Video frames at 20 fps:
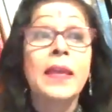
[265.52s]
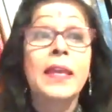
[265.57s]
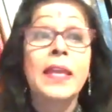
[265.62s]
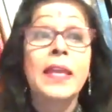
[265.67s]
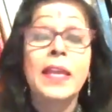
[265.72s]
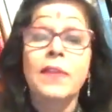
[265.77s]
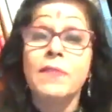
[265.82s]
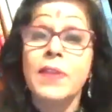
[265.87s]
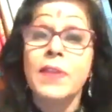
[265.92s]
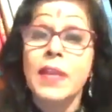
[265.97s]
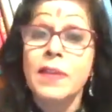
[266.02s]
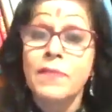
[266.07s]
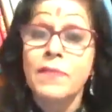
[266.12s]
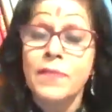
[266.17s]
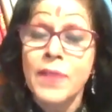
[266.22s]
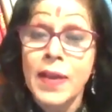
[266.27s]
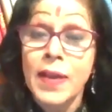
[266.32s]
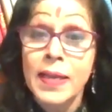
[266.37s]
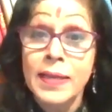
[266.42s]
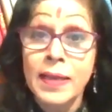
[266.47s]
Even in
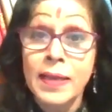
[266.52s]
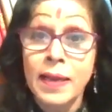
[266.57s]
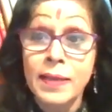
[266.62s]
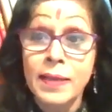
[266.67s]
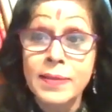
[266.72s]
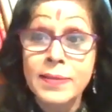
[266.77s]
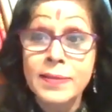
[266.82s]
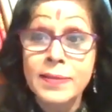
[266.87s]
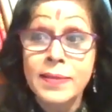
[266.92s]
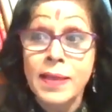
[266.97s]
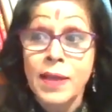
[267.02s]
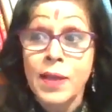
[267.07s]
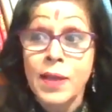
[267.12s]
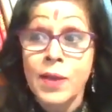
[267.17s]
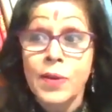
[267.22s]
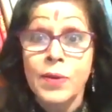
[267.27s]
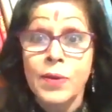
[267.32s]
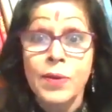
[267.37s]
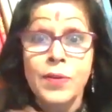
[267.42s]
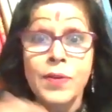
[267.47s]
fine arts,
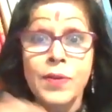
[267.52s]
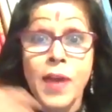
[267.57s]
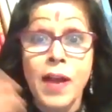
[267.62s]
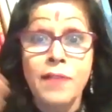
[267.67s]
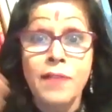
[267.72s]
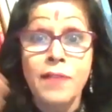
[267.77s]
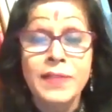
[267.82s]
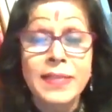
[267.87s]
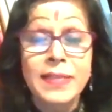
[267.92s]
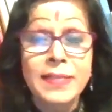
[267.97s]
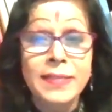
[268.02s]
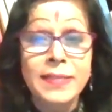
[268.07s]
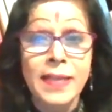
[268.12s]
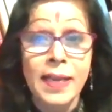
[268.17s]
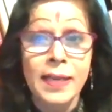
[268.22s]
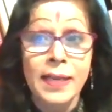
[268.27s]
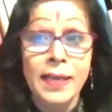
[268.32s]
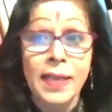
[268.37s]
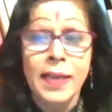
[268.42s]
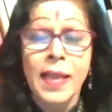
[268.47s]
craft
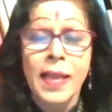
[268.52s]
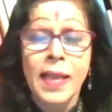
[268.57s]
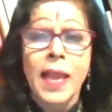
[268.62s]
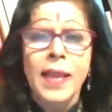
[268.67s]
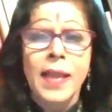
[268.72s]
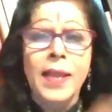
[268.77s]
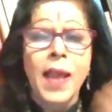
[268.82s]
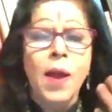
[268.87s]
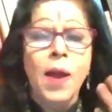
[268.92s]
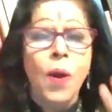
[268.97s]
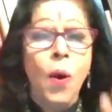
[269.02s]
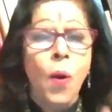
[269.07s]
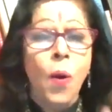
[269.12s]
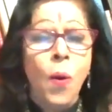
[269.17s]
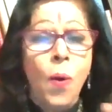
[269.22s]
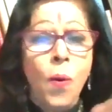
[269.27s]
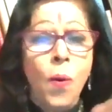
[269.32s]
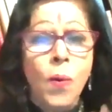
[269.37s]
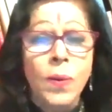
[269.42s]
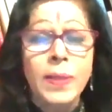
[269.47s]
designing. Now,
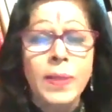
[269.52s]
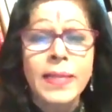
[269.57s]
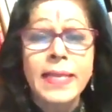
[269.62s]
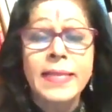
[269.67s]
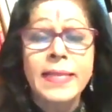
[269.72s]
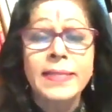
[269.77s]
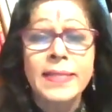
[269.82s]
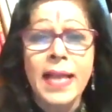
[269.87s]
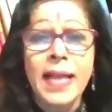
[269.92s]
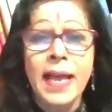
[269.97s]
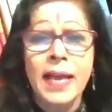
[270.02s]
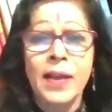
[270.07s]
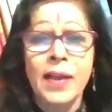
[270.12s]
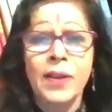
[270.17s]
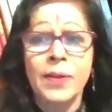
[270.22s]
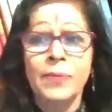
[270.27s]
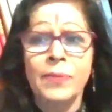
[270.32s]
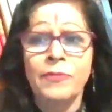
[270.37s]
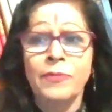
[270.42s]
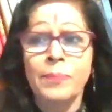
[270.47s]
all these
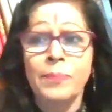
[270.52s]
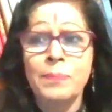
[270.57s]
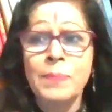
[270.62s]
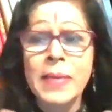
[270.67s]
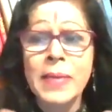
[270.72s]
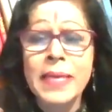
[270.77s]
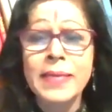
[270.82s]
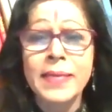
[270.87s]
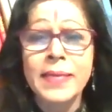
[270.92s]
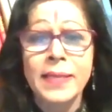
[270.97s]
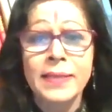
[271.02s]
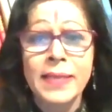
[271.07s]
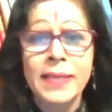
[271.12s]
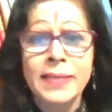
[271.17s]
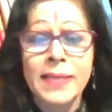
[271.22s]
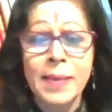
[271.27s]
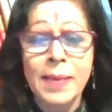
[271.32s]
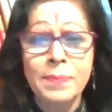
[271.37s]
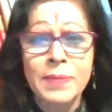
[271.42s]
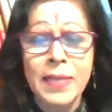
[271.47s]
media
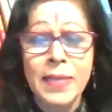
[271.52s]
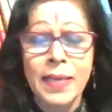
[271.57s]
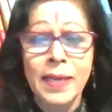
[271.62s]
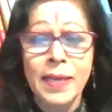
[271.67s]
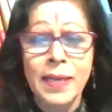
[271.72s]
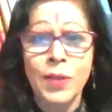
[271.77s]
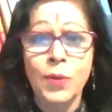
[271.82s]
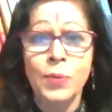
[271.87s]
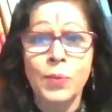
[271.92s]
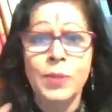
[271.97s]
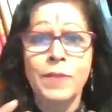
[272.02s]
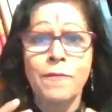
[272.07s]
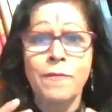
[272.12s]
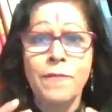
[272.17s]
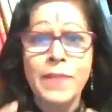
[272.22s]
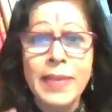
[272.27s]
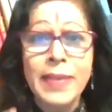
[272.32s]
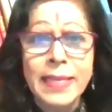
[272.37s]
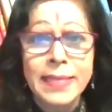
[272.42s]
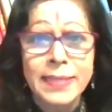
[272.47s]
that I'm telling you, the
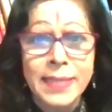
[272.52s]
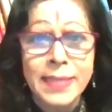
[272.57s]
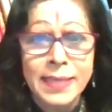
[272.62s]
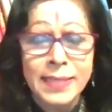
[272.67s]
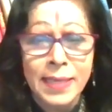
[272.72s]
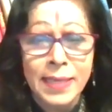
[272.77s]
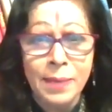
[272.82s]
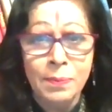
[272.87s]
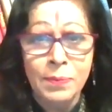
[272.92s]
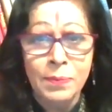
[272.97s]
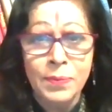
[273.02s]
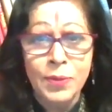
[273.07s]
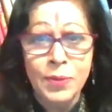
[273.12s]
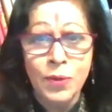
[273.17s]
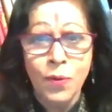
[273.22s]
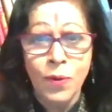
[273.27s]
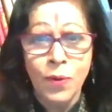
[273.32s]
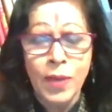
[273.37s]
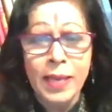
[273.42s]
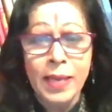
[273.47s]
fields that I'm
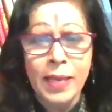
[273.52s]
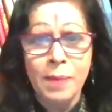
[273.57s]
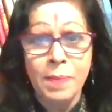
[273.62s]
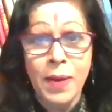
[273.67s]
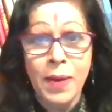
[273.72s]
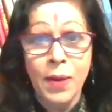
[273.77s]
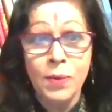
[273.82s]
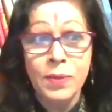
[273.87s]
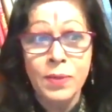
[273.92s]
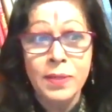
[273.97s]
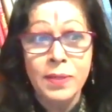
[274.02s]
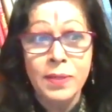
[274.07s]
talking about,